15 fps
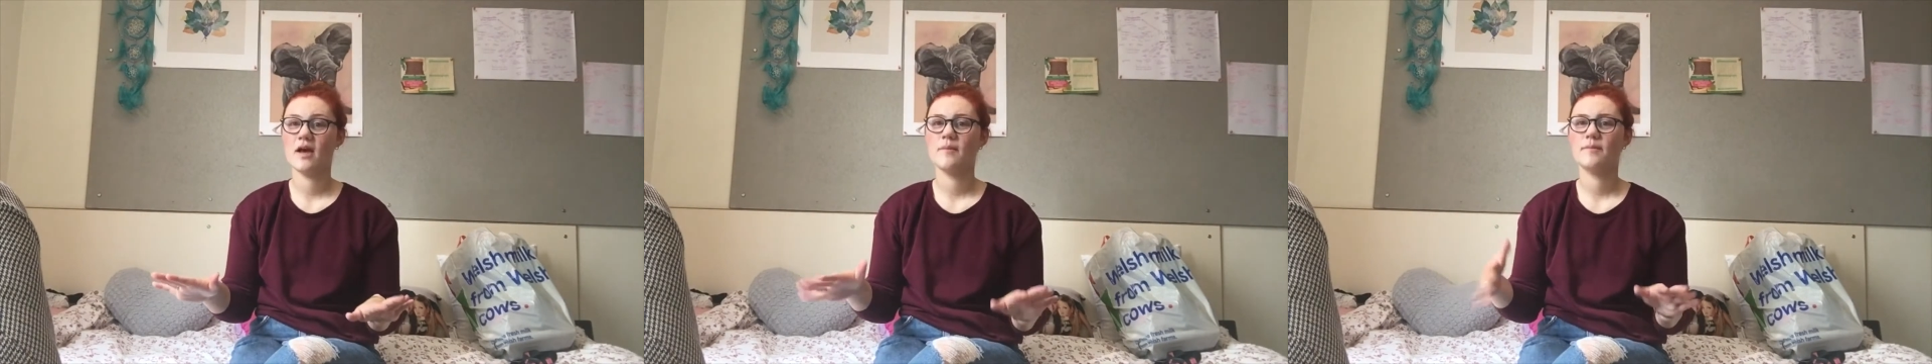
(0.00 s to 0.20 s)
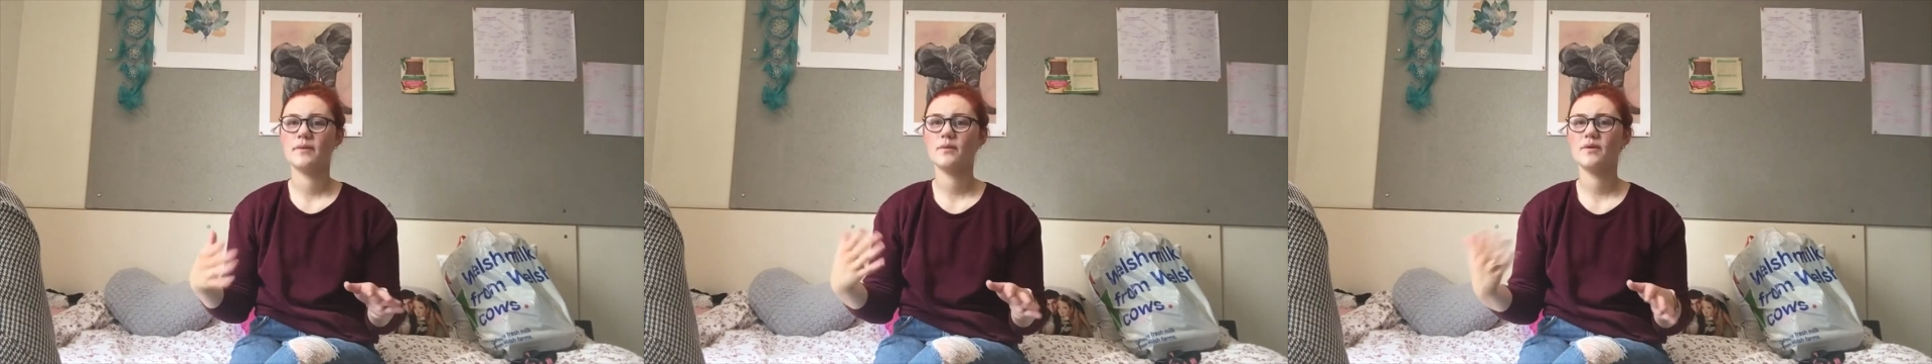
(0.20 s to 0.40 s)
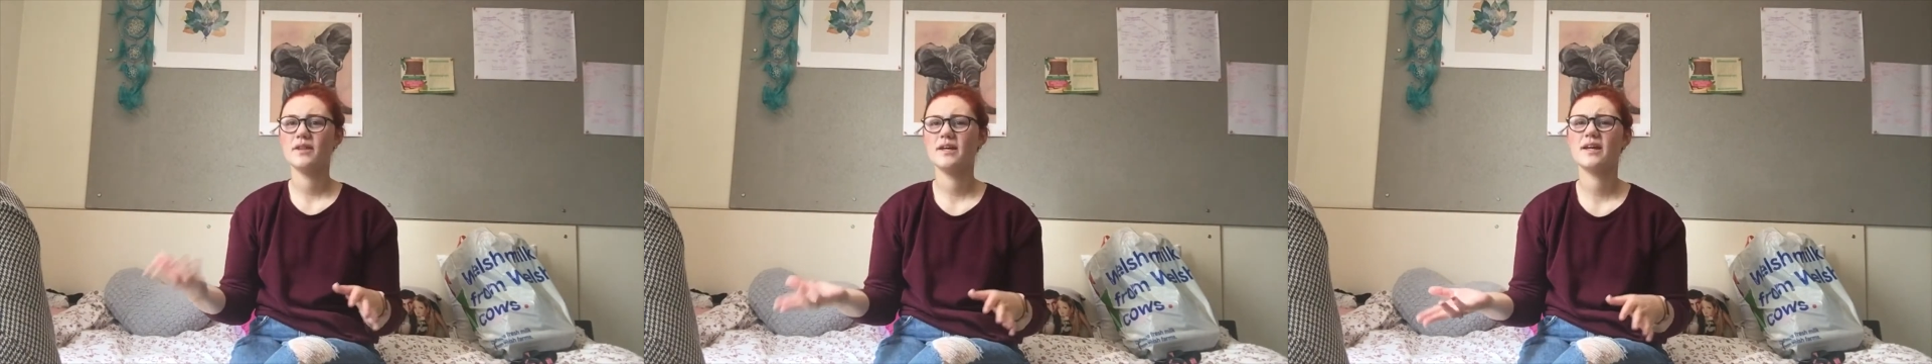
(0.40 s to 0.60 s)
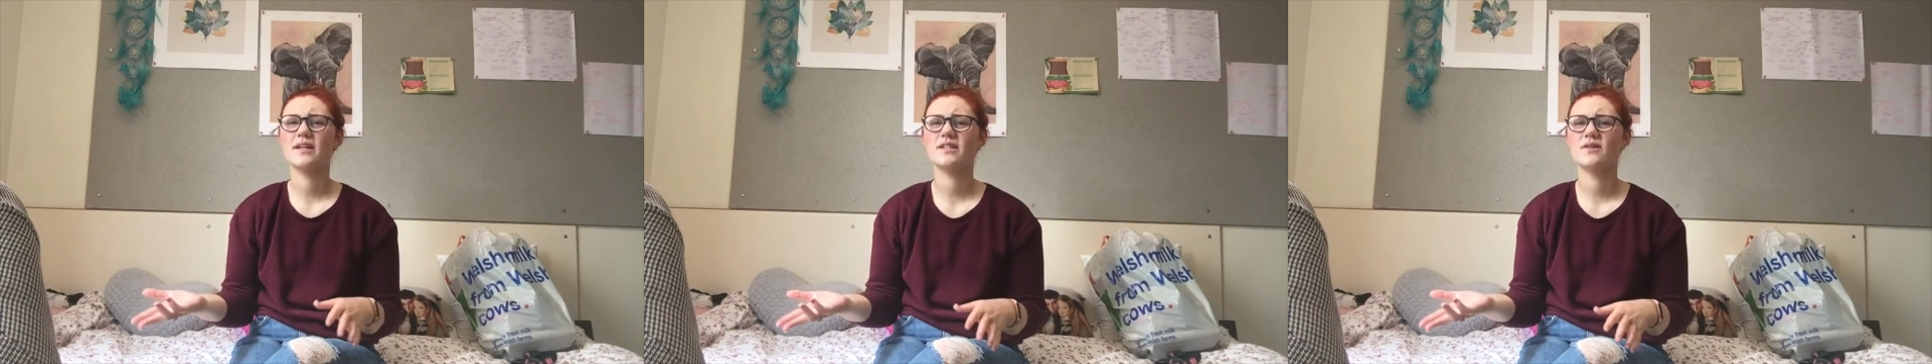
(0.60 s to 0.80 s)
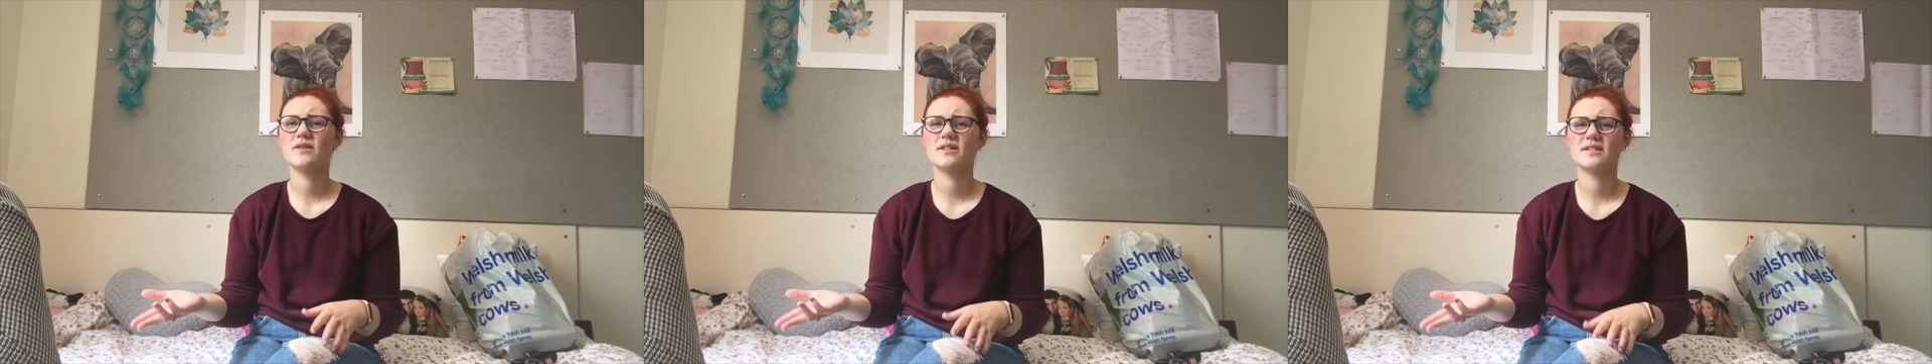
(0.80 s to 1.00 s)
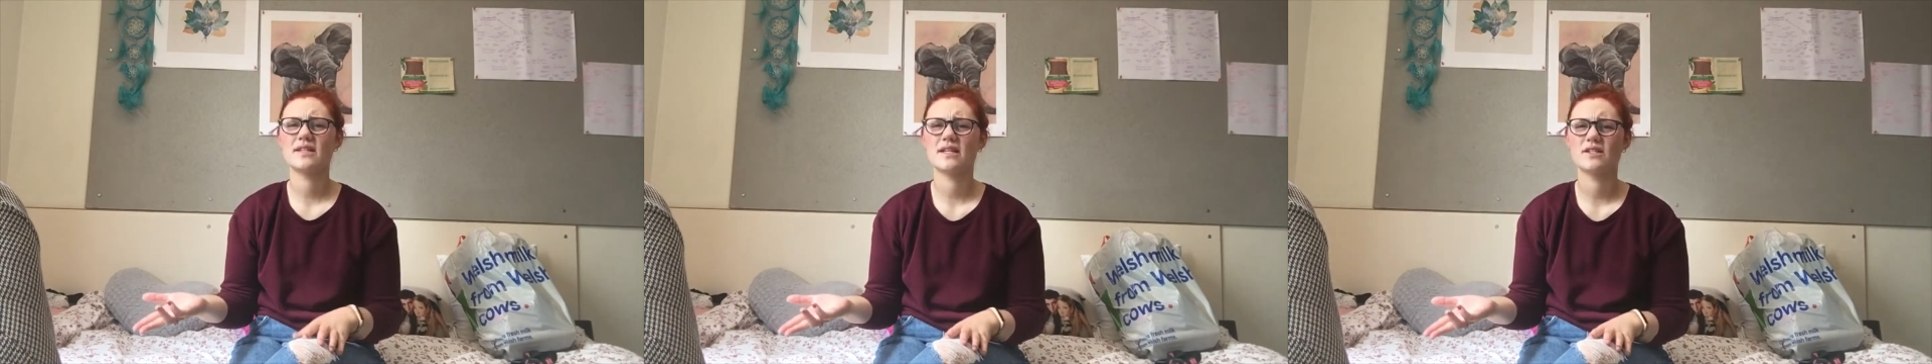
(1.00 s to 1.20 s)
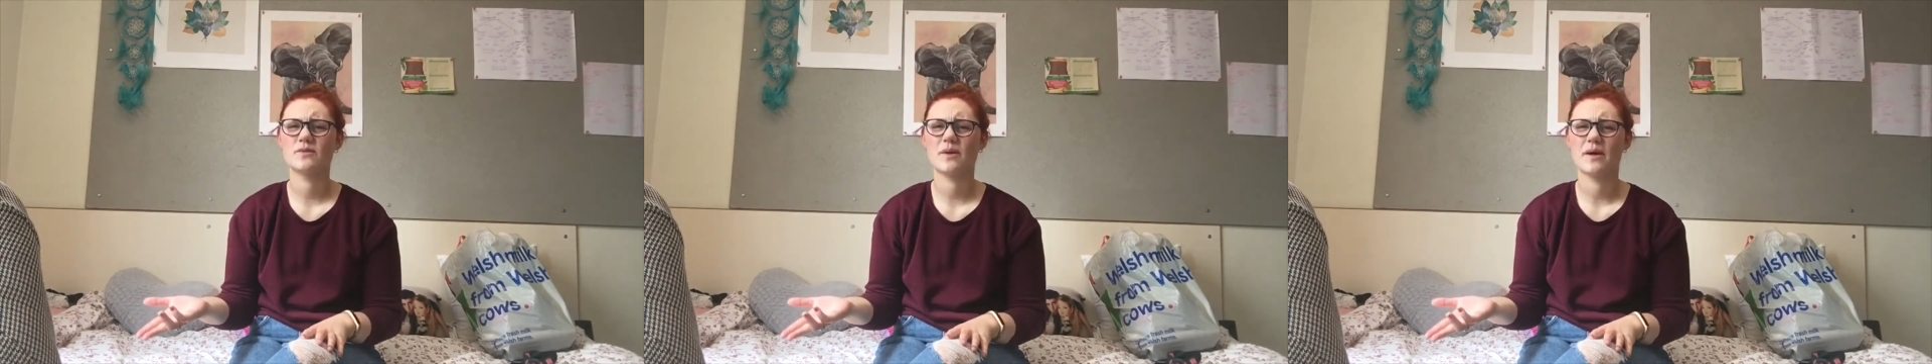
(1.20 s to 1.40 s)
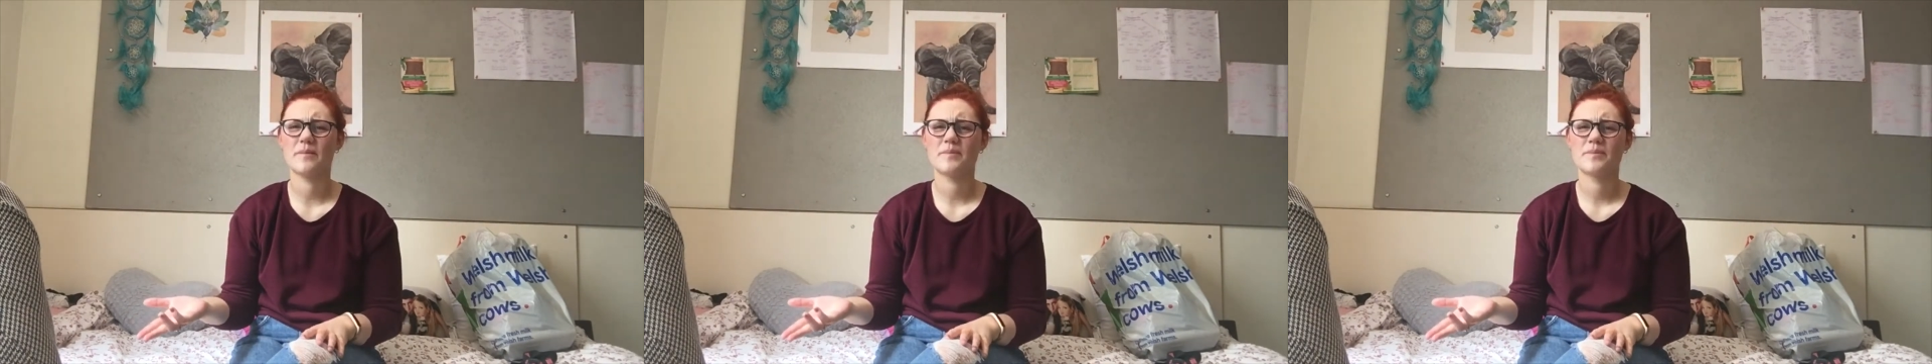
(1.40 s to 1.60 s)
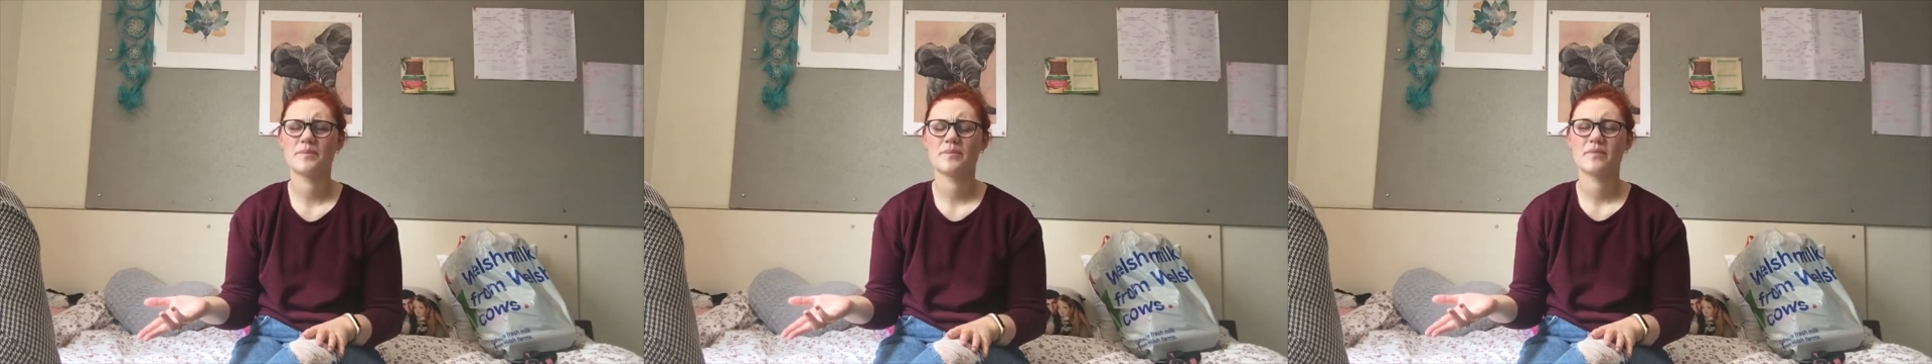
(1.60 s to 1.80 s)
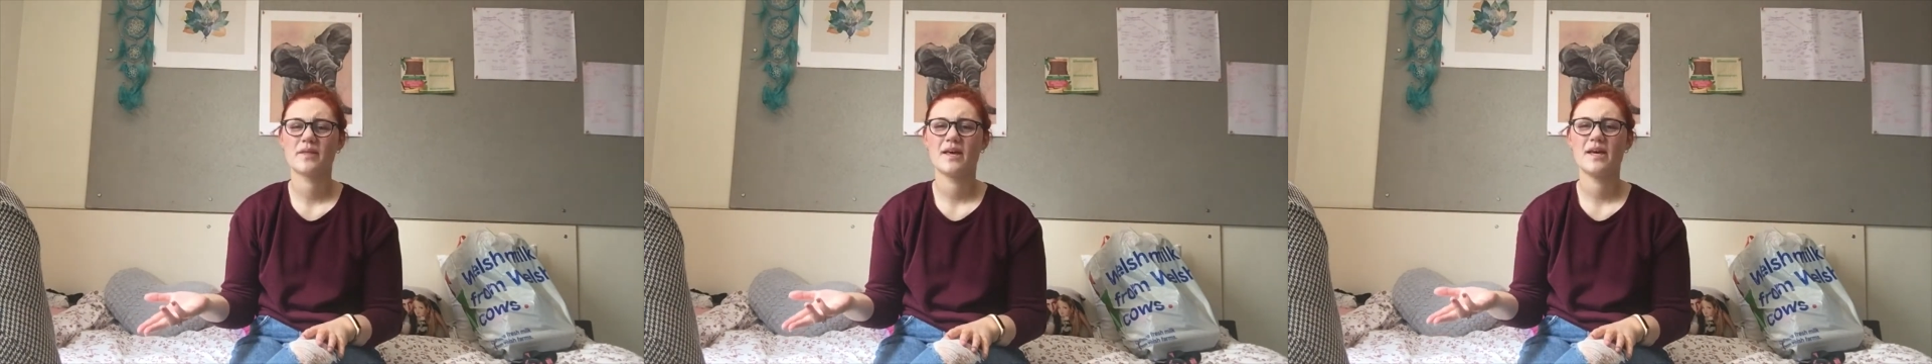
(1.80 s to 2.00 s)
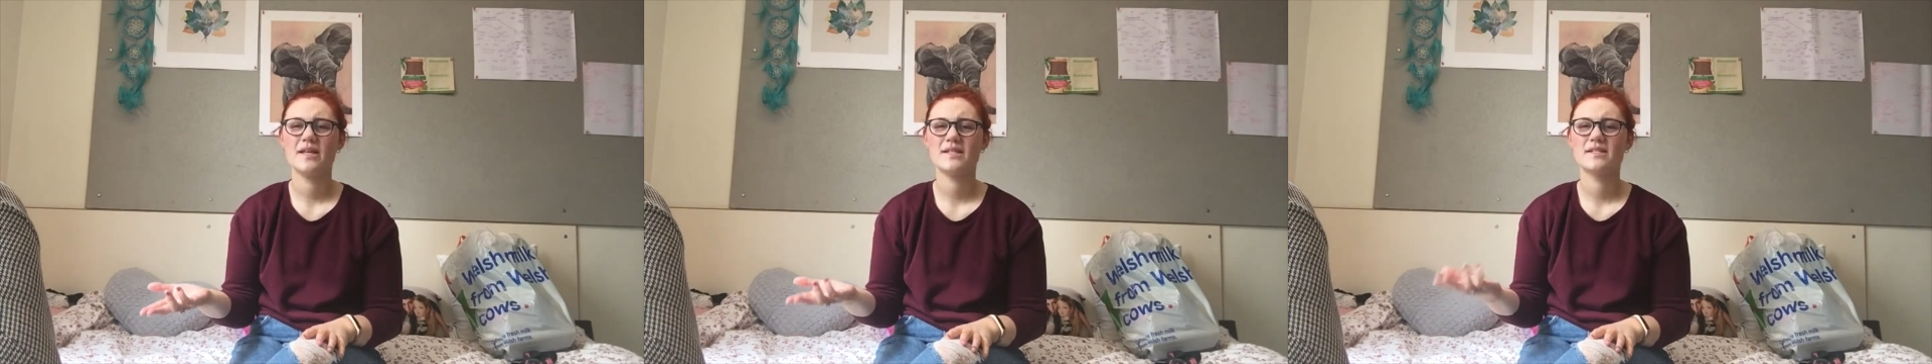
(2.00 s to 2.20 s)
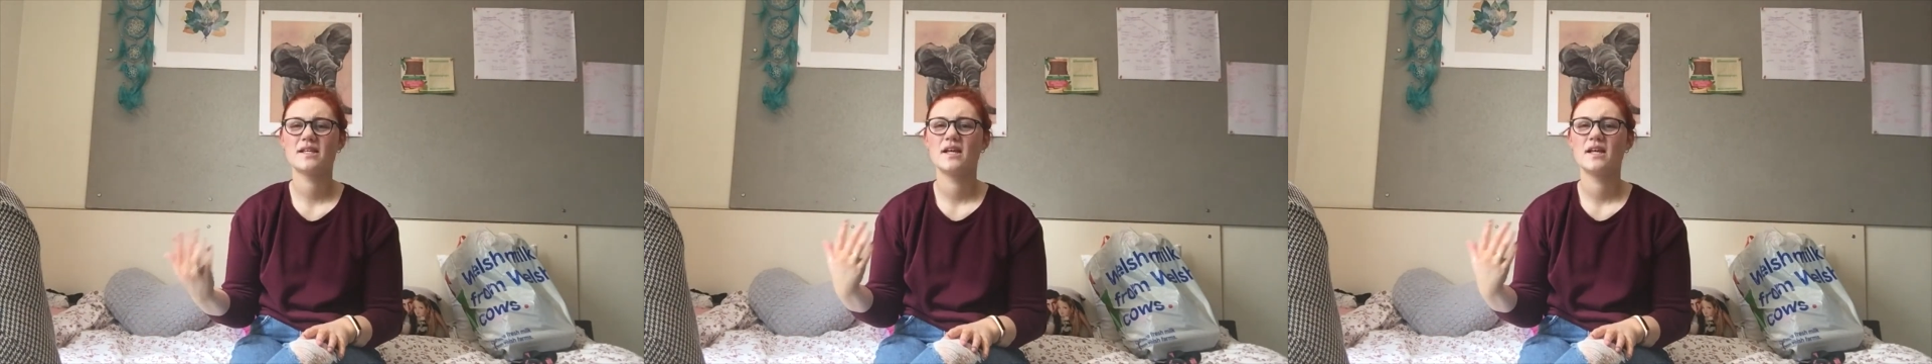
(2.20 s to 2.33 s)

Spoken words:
The one thing I don't understand as well is